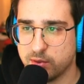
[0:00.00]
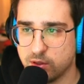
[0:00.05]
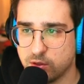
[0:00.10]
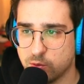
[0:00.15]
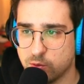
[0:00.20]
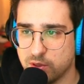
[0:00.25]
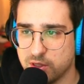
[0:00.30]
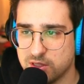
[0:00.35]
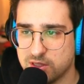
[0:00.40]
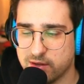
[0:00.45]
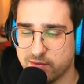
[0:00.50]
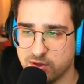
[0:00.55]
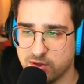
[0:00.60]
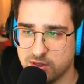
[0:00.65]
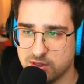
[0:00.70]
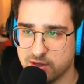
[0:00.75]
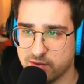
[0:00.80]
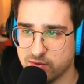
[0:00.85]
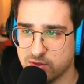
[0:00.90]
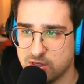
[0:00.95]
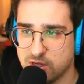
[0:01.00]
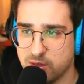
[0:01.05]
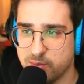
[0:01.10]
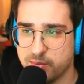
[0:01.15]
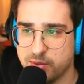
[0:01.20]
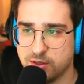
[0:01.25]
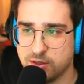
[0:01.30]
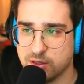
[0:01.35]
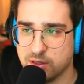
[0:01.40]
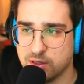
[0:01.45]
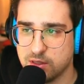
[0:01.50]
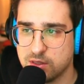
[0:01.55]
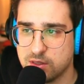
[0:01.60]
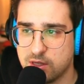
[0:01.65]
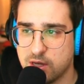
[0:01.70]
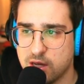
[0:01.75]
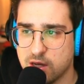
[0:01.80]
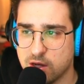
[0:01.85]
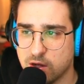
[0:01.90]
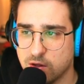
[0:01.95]
2077's ambition and
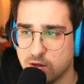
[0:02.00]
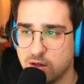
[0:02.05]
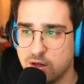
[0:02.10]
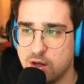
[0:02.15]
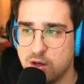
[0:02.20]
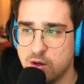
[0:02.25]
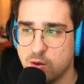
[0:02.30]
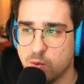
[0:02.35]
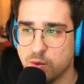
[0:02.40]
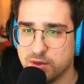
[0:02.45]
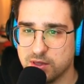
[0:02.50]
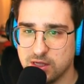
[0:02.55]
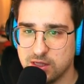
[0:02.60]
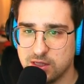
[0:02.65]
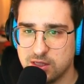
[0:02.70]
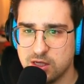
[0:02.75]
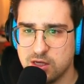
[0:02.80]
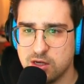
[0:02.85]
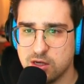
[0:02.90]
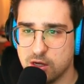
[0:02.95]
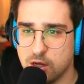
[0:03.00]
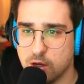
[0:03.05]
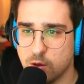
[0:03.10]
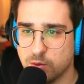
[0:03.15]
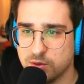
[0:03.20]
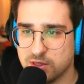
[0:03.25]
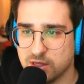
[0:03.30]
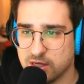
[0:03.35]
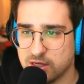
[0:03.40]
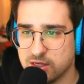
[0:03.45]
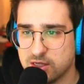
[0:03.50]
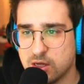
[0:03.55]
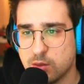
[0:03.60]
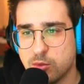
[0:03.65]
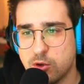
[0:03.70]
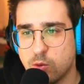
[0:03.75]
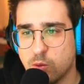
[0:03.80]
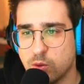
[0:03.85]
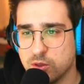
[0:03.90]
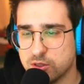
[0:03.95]
scale. What they didn't know was that the
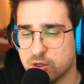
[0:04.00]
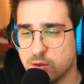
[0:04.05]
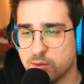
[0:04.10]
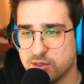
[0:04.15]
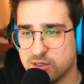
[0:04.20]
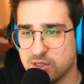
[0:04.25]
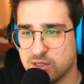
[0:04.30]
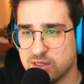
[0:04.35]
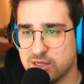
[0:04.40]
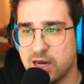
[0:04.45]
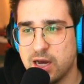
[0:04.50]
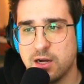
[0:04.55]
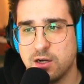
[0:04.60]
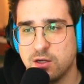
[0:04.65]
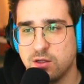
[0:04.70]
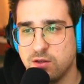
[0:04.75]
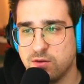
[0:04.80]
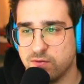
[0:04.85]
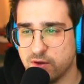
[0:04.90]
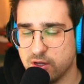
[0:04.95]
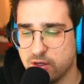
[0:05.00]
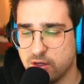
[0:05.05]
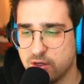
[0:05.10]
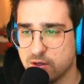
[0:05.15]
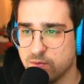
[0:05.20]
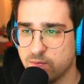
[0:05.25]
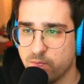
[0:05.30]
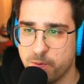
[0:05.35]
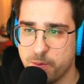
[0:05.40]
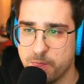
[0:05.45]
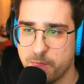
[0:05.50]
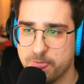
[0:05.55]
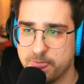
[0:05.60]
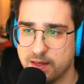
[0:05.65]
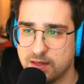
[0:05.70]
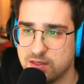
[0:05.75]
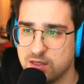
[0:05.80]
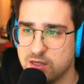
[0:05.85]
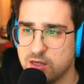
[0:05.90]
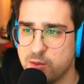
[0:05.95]
demo was almost entirely fake.
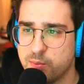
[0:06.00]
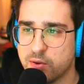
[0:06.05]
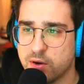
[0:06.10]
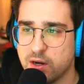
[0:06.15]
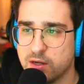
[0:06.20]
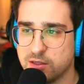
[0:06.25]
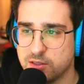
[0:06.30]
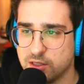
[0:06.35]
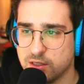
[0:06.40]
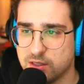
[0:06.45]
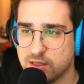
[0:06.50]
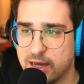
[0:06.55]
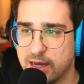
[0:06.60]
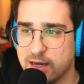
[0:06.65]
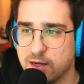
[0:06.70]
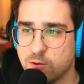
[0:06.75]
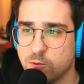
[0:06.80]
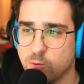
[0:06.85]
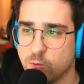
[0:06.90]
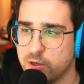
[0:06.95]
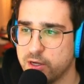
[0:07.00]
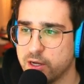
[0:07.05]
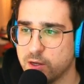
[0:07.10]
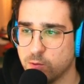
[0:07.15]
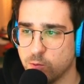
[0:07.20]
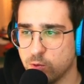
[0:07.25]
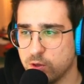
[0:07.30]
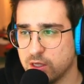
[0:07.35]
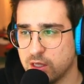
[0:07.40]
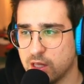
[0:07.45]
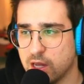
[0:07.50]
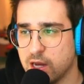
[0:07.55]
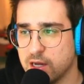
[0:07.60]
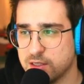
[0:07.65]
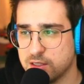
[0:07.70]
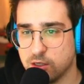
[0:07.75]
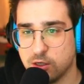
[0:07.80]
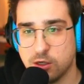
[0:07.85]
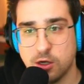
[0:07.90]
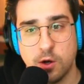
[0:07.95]
CD Projekt hadn't yet
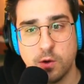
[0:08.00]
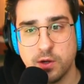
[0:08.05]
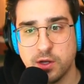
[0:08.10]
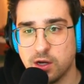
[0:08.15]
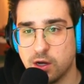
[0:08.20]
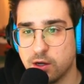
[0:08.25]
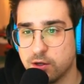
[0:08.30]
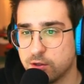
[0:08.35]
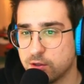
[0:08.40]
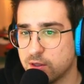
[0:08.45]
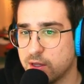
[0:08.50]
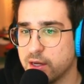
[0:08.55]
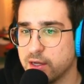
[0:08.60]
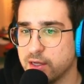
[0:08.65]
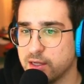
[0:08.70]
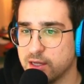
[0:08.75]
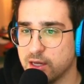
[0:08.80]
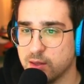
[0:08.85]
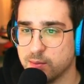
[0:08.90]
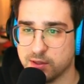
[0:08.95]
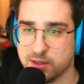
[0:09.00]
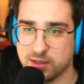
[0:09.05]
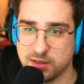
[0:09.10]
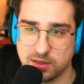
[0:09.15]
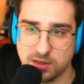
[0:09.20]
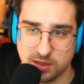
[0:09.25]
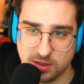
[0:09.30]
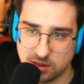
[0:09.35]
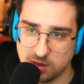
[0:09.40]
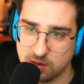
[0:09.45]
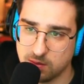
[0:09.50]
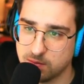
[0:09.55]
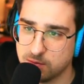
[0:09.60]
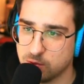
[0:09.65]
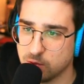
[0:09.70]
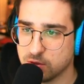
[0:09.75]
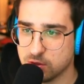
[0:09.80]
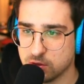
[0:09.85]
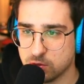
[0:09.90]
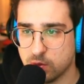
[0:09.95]
realized and coded underlying gameplay systems,
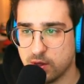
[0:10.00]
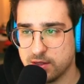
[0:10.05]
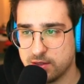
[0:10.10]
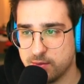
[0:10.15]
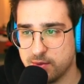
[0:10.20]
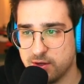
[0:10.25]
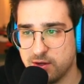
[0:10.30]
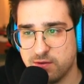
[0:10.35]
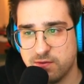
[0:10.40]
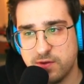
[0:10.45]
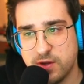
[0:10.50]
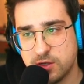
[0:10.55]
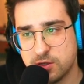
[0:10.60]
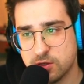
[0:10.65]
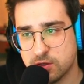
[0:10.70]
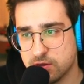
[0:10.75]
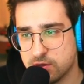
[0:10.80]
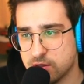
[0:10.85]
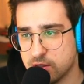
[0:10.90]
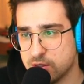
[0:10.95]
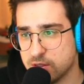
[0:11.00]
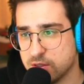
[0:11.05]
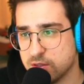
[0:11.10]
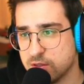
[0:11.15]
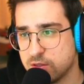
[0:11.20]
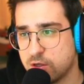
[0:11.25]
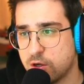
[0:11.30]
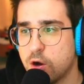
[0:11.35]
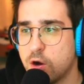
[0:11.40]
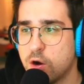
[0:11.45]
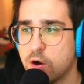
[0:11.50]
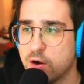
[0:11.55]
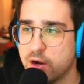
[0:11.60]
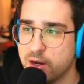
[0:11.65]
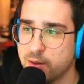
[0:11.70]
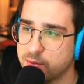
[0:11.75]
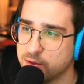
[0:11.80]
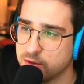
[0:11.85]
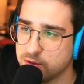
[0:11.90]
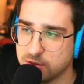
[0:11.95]
which is why so many features such as car
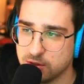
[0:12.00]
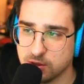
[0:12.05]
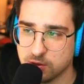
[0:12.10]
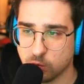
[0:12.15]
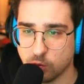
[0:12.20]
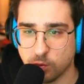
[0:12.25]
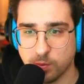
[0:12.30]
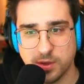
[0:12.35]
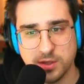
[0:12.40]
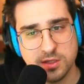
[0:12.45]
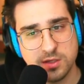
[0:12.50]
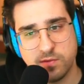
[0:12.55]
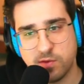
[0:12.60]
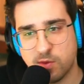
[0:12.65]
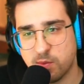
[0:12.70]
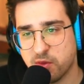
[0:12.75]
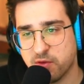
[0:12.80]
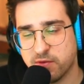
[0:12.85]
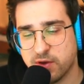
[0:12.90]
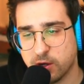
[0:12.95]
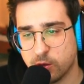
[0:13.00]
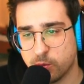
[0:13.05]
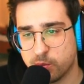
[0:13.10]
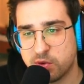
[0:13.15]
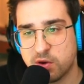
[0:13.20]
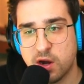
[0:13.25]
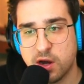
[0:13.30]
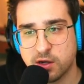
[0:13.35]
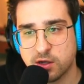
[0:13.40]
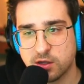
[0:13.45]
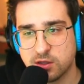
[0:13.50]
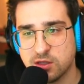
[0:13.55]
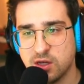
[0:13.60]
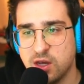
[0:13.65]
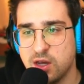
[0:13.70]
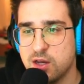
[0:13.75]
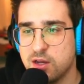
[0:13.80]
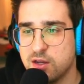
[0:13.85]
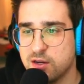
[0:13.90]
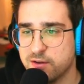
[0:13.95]
ambushes were missing from the final product.
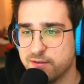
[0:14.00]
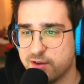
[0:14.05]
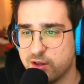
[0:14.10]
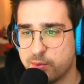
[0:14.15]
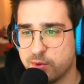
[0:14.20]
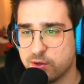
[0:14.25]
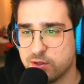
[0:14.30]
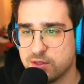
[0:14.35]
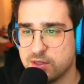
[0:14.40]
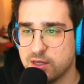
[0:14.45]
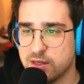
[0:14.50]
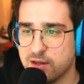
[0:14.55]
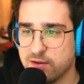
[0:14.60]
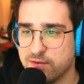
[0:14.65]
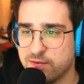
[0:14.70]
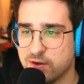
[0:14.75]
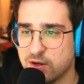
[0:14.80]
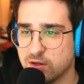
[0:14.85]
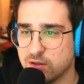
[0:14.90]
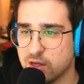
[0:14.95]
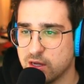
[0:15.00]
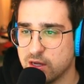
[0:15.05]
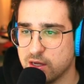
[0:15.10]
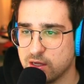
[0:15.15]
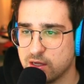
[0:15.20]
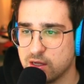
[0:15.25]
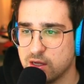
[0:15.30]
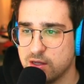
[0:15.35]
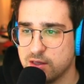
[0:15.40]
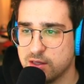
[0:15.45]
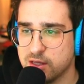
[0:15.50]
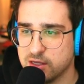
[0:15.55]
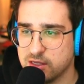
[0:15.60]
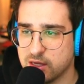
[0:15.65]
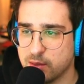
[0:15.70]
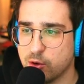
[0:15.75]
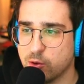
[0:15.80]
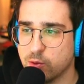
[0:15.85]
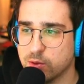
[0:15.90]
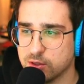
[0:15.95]
Developers said they felt like the
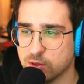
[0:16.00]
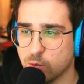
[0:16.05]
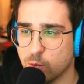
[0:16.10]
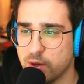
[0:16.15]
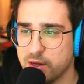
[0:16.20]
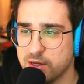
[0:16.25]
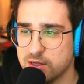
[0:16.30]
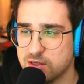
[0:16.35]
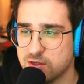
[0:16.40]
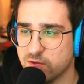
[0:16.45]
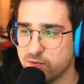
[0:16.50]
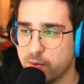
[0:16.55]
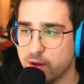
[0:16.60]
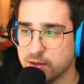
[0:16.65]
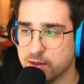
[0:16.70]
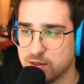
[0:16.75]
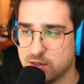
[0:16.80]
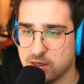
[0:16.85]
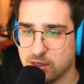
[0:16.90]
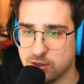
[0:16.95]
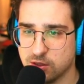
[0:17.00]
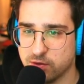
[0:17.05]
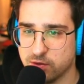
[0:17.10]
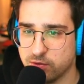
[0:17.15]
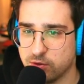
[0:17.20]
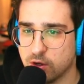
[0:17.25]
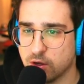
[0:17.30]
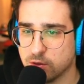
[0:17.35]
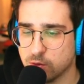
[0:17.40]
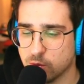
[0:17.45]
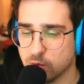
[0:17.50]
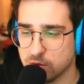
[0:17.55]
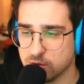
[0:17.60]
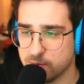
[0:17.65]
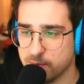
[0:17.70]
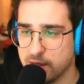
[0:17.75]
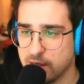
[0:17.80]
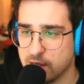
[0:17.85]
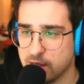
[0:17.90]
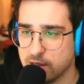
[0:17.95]
demo was a waste of months that should have gone towards
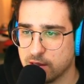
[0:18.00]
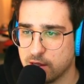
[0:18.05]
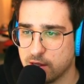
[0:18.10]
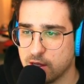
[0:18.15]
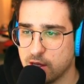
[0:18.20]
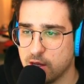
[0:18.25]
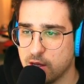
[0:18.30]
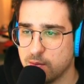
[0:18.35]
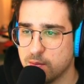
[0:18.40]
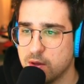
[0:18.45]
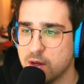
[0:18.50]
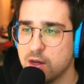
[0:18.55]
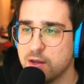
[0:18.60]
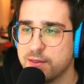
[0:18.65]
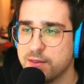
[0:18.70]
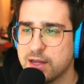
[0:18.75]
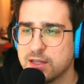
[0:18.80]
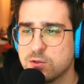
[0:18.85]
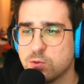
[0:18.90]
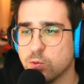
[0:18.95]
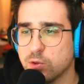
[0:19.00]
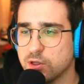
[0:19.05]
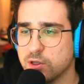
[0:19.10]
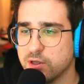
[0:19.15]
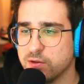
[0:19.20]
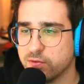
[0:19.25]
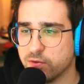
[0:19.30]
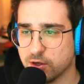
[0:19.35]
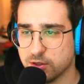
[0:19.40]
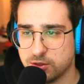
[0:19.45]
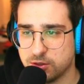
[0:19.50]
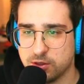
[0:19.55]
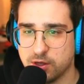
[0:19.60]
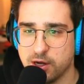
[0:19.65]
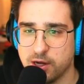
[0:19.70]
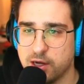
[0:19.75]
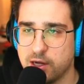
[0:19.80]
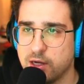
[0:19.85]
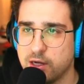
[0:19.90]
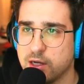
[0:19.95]
making the game. That's really
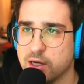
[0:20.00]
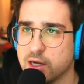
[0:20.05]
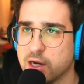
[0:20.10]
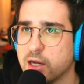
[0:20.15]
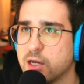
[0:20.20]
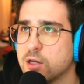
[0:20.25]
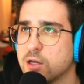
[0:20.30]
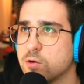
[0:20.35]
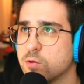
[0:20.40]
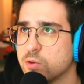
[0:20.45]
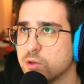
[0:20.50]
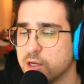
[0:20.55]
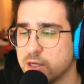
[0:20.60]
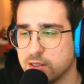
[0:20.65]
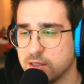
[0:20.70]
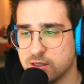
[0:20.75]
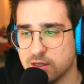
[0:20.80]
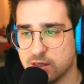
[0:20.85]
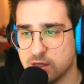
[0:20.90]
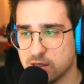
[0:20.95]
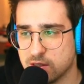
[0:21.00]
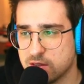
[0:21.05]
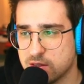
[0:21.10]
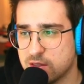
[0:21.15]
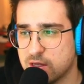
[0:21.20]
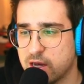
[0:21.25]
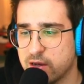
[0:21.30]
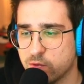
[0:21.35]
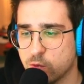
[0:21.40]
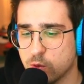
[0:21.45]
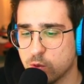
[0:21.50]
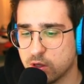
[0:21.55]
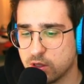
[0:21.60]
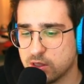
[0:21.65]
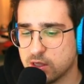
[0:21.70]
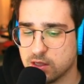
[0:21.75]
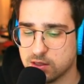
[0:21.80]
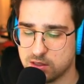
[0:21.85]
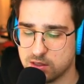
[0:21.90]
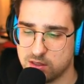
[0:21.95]
frustrating, and I can relate to this. I've worked
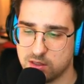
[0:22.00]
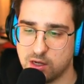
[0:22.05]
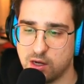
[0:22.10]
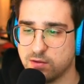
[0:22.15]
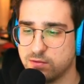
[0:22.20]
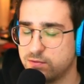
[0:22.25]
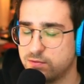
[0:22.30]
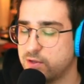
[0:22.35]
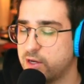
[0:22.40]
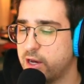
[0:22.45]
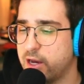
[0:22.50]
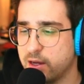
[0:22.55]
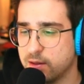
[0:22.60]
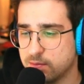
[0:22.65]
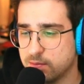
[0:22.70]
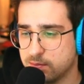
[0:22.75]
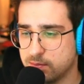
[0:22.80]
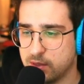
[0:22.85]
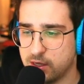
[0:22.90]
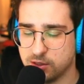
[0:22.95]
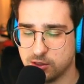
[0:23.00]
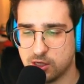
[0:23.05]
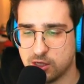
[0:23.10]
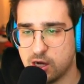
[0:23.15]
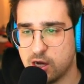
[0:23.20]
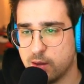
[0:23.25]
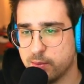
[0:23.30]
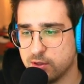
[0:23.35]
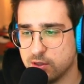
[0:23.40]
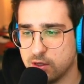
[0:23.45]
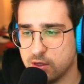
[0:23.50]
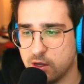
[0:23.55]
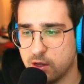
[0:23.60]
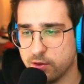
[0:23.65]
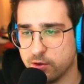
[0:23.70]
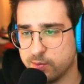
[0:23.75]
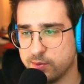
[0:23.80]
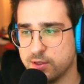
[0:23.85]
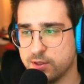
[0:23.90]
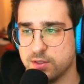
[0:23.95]
on stuff at my job and
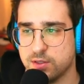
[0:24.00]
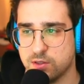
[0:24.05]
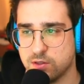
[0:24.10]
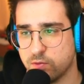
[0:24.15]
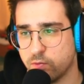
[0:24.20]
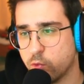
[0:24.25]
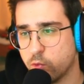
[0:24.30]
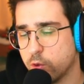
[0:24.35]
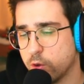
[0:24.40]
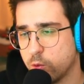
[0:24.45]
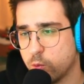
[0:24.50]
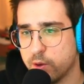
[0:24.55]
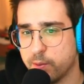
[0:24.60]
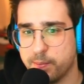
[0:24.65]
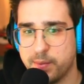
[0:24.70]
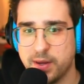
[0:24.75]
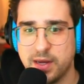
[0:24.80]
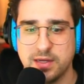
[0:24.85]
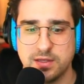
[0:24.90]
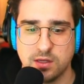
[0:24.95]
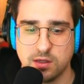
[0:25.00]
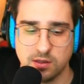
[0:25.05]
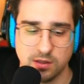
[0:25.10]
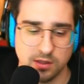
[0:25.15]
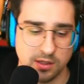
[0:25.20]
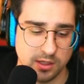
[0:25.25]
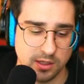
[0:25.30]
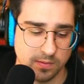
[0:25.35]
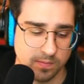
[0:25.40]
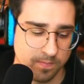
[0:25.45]
other places of work where basically